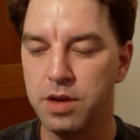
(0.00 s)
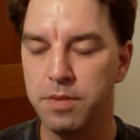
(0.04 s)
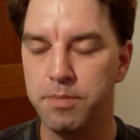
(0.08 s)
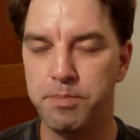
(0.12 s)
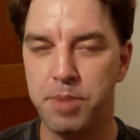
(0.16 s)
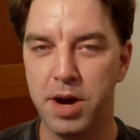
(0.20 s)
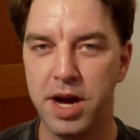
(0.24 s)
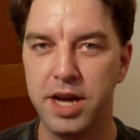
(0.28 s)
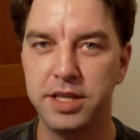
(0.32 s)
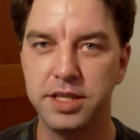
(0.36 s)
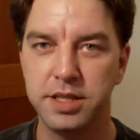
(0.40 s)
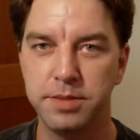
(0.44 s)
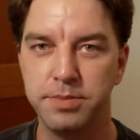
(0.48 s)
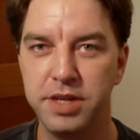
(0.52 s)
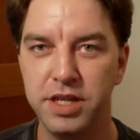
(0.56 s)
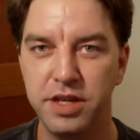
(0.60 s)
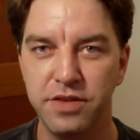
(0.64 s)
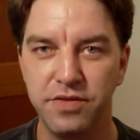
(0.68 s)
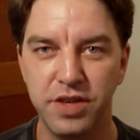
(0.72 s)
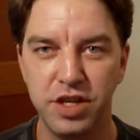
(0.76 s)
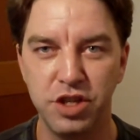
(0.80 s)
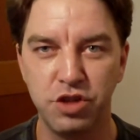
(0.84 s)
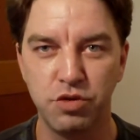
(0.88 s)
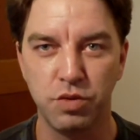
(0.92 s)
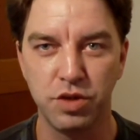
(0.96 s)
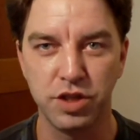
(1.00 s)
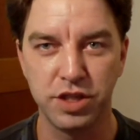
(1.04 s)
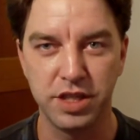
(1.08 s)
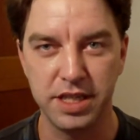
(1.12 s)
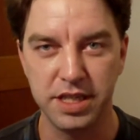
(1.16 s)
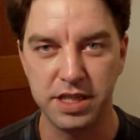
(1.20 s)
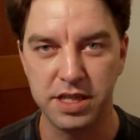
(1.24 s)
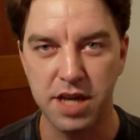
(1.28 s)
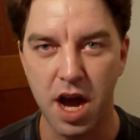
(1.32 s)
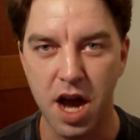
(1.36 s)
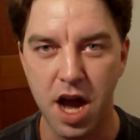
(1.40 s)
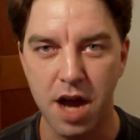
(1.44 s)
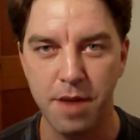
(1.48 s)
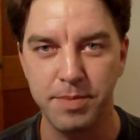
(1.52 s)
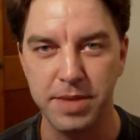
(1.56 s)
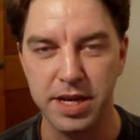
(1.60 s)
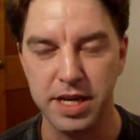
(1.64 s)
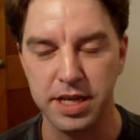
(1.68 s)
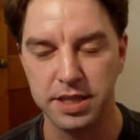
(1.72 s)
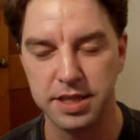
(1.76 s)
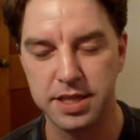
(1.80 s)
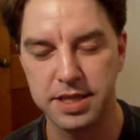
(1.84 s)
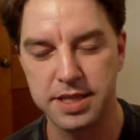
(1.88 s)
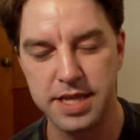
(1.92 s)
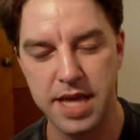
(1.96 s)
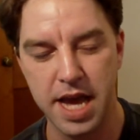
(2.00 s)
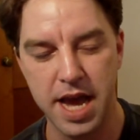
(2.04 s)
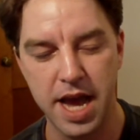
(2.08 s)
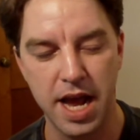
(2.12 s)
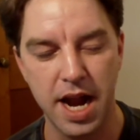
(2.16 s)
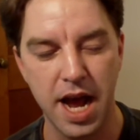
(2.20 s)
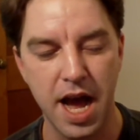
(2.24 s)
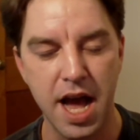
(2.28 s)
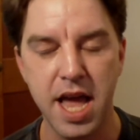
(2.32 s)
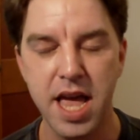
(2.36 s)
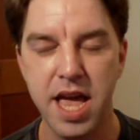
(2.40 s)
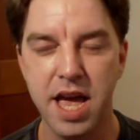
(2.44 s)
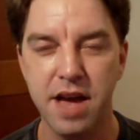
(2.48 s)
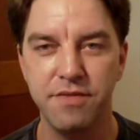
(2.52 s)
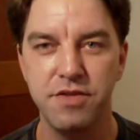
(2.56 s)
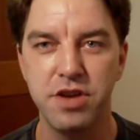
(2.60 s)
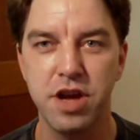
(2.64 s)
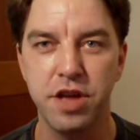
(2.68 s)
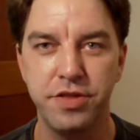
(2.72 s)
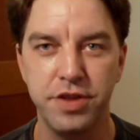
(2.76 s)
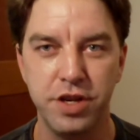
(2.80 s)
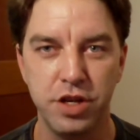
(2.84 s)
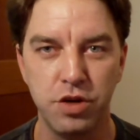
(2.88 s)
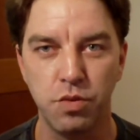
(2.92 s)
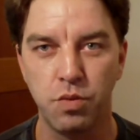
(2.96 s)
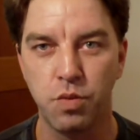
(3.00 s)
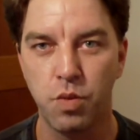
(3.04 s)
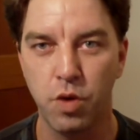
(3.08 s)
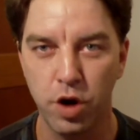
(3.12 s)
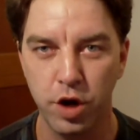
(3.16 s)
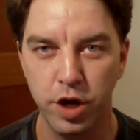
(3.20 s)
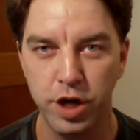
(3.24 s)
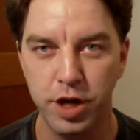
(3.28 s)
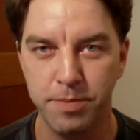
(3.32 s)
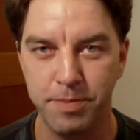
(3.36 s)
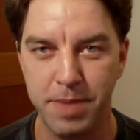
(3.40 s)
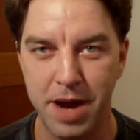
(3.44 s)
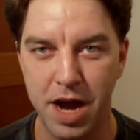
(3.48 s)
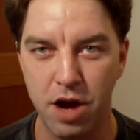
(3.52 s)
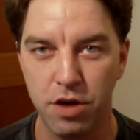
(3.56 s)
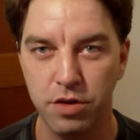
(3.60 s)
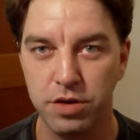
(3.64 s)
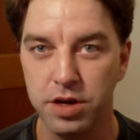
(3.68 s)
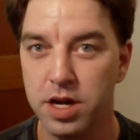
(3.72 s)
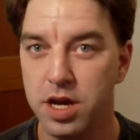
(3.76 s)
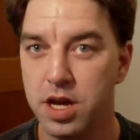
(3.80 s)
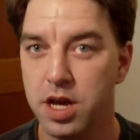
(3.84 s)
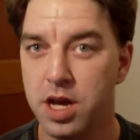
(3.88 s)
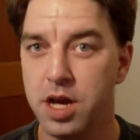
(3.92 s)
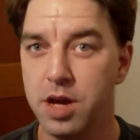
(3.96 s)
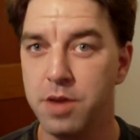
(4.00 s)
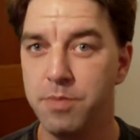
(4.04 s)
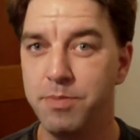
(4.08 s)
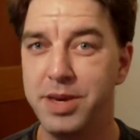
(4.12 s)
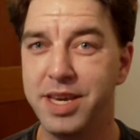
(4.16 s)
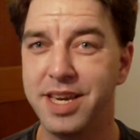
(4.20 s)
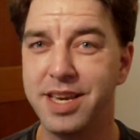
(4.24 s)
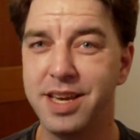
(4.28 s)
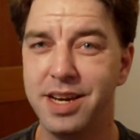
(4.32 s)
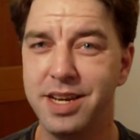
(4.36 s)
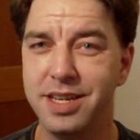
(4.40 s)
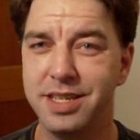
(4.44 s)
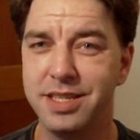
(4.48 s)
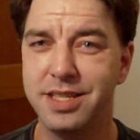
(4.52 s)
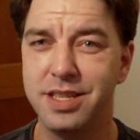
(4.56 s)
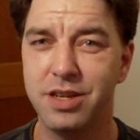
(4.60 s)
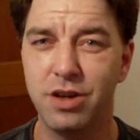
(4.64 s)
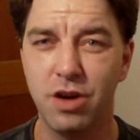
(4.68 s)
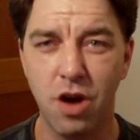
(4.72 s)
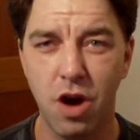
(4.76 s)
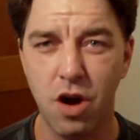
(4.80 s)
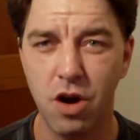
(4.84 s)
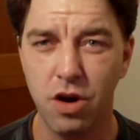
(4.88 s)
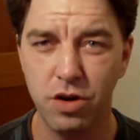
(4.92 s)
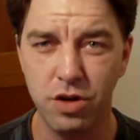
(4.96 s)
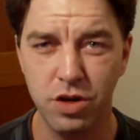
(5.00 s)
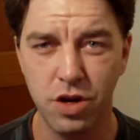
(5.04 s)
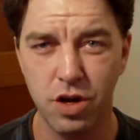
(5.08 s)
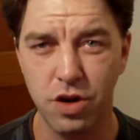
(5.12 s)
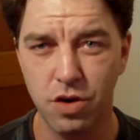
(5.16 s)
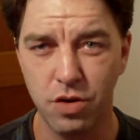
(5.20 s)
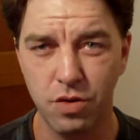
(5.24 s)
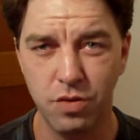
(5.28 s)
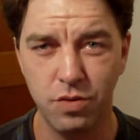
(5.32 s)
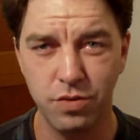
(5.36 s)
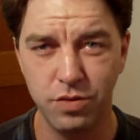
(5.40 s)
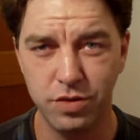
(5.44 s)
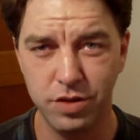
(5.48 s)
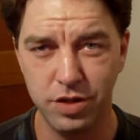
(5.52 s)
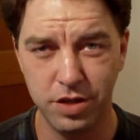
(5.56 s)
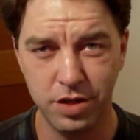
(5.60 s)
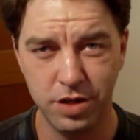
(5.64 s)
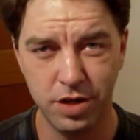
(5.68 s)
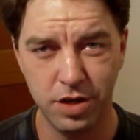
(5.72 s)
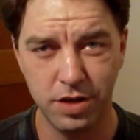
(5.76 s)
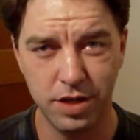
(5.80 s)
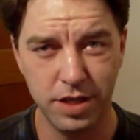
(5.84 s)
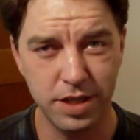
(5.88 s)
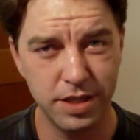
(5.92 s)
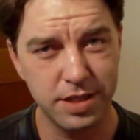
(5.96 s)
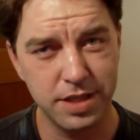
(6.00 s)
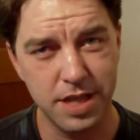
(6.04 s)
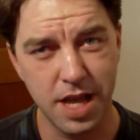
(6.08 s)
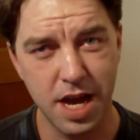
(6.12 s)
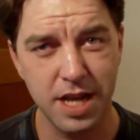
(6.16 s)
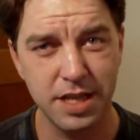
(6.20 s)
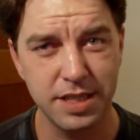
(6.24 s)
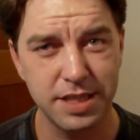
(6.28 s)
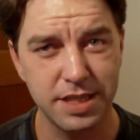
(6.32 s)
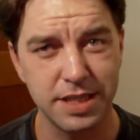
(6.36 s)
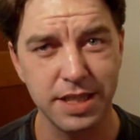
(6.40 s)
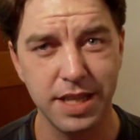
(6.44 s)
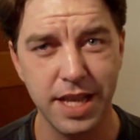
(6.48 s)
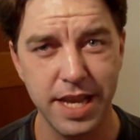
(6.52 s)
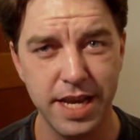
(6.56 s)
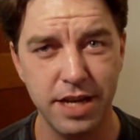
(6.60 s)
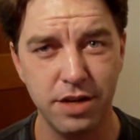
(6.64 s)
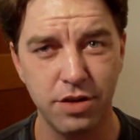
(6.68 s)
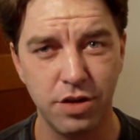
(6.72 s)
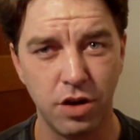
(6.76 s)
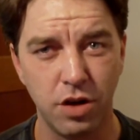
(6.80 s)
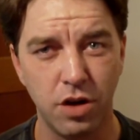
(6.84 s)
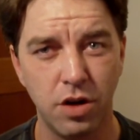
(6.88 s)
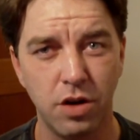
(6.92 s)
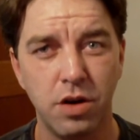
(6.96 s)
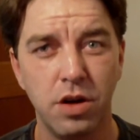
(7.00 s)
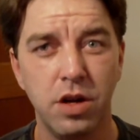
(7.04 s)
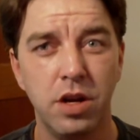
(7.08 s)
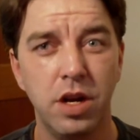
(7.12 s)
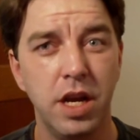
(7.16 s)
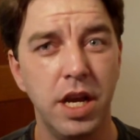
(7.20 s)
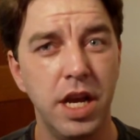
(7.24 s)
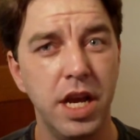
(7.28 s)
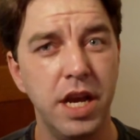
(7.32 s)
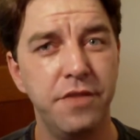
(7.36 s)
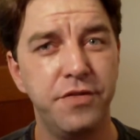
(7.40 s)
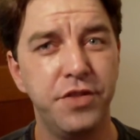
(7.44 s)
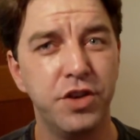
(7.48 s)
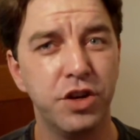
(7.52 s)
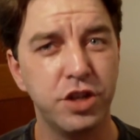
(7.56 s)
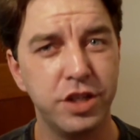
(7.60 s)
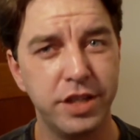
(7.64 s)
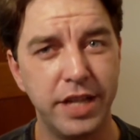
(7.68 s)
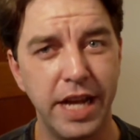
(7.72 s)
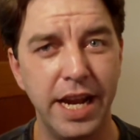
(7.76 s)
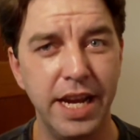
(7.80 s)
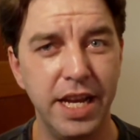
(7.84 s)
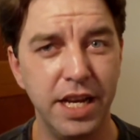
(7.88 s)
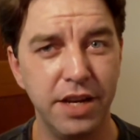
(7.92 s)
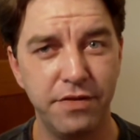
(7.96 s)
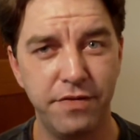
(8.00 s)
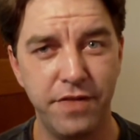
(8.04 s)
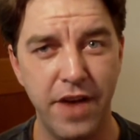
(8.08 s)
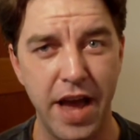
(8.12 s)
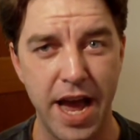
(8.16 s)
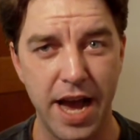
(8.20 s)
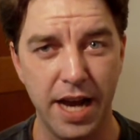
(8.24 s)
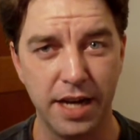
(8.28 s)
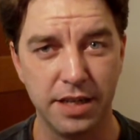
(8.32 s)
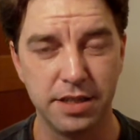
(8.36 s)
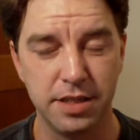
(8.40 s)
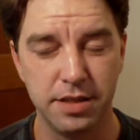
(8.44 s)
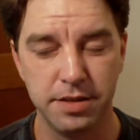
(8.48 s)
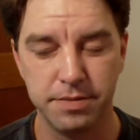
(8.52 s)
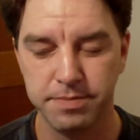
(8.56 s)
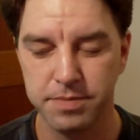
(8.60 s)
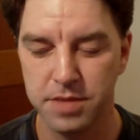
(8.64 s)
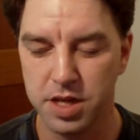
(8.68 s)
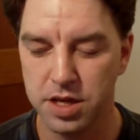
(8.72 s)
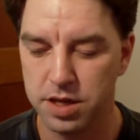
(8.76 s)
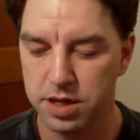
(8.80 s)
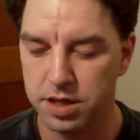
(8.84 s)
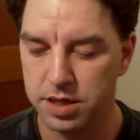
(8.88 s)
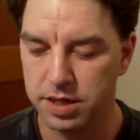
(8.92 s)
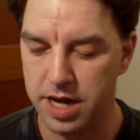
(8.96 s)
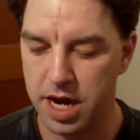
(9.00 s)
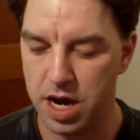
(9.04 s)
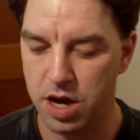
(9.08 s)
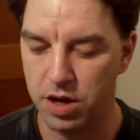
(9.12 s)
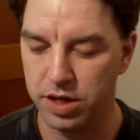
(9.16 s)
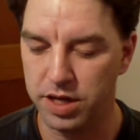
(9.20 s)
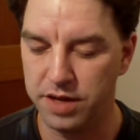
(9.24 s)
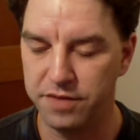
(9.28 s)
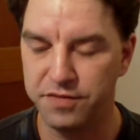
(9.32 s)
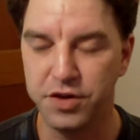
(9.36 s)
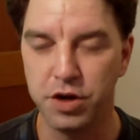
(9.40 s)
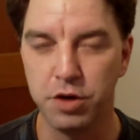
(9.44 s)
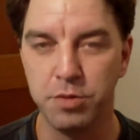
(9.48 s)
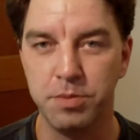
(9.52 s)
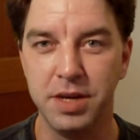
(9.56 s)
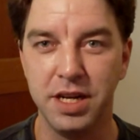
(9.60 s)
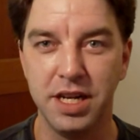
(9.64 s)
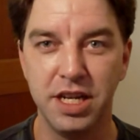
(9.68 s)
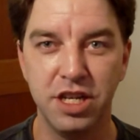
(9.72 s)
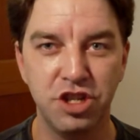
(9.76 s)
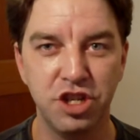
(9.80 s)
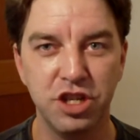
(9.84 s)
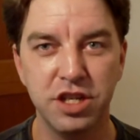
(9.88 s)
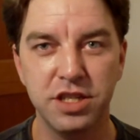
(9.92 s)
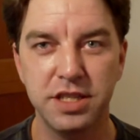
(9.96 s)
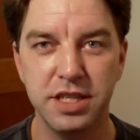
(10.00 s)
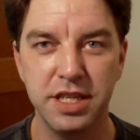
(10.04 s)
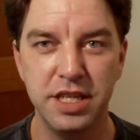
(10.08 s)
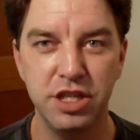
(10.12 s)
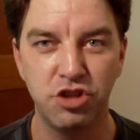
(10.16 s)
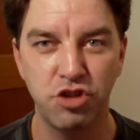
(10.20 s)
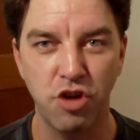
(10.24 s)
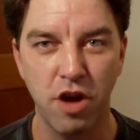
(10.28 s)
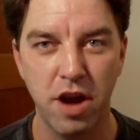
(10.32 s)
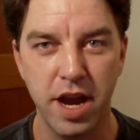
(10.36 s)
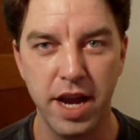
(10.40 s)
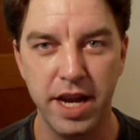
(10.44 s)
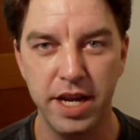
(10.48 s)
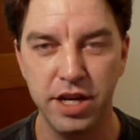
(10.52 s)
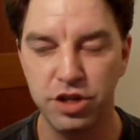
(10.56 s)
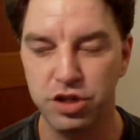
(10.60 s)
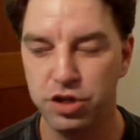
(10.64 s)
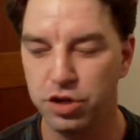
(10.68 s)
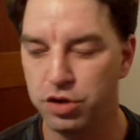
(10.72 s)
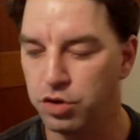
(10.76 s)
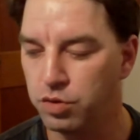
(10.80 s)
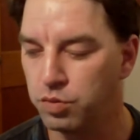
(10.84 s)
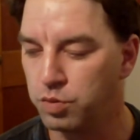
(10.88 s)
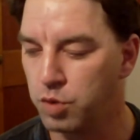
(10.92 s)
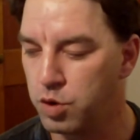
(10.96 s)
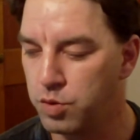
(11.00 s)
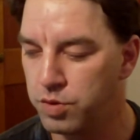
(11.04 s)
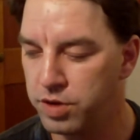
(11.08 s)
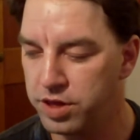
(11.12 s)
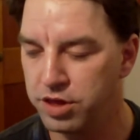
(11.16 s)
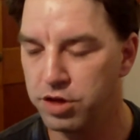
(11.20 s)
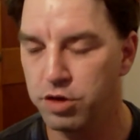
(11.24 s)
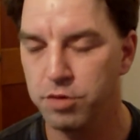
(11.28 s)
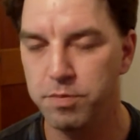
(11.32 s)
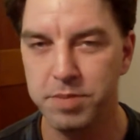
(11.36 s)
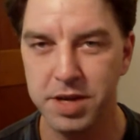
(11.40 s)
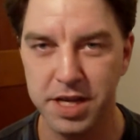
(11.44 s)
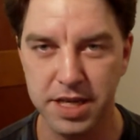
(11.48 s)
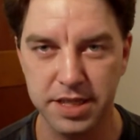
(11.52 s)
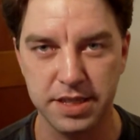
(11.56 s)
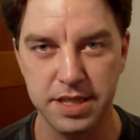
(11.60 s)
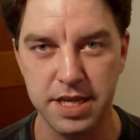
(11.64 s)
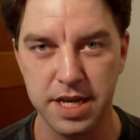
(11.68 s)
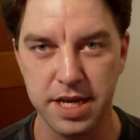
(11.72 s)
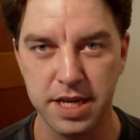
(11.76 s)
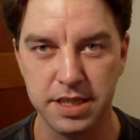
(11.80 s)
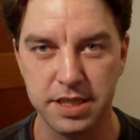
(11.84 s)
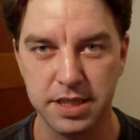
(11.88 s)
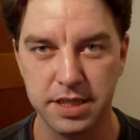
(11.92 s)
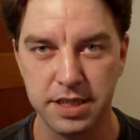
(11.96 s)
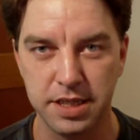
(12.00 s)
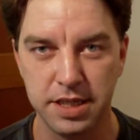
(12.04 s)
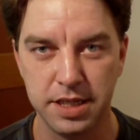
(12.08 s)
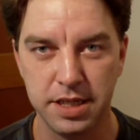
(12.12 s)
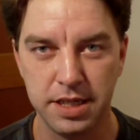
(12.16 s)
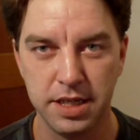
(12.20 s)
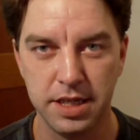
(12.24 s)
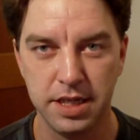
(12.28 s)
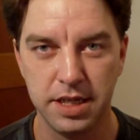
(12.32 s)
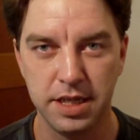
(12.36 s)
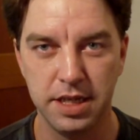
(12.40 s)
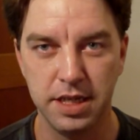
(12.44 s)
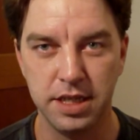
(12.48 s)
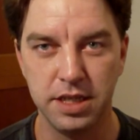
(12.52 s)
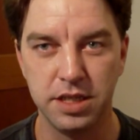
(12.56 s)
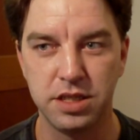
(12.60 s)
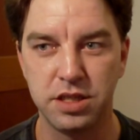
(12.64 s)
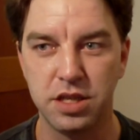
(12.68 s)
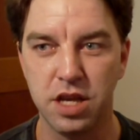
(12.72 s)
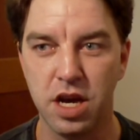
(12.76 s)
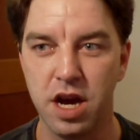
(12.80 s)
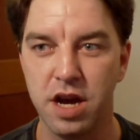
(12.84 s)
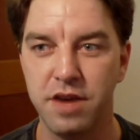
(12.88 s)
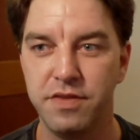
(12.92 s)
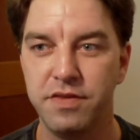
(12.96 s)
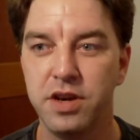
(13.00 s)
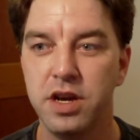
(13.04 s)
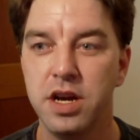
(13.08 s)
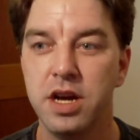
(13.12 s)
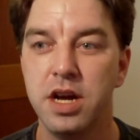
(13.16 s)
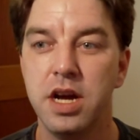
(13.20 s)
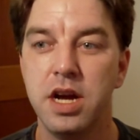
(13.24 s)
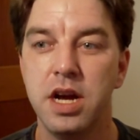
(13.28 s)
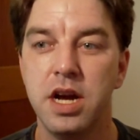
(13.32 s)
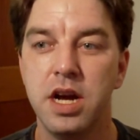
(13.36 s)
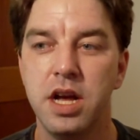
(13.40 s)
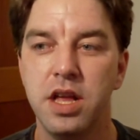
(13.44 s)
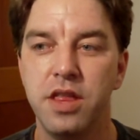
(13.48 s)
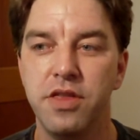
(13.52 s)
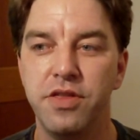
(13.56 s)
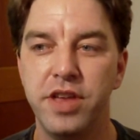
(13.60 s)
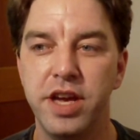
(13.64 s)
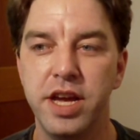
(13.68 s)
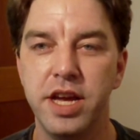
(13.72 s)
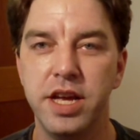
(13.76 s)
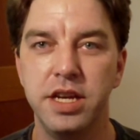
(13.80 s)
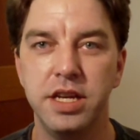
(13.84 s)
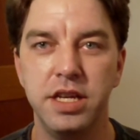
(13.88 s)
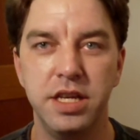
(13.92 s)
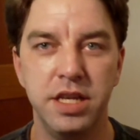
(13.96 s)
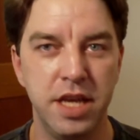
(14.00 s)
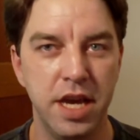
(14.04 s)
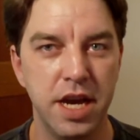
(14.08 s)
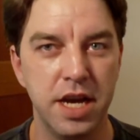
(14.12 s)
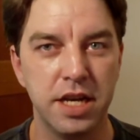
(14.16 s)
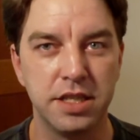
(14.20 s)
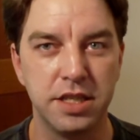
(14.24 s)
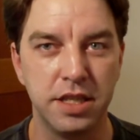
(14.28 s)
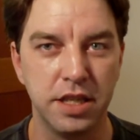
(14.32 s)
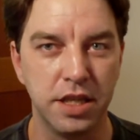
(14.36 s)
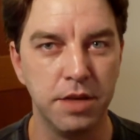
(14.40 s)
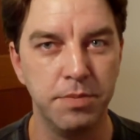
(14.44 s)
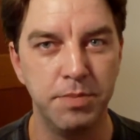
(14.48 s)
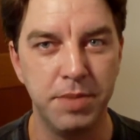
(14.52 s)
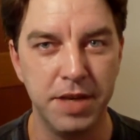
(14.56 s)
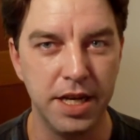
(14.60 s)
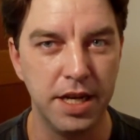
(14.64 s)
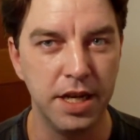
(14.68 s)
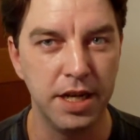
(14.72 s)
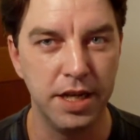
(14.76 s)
by some individuals in comments that I have nothing to worry about because there are no, you know, it's not slander if you're stating fact. Now, if you're maliciously trying to ruin their business and stuff, then yes, it could be a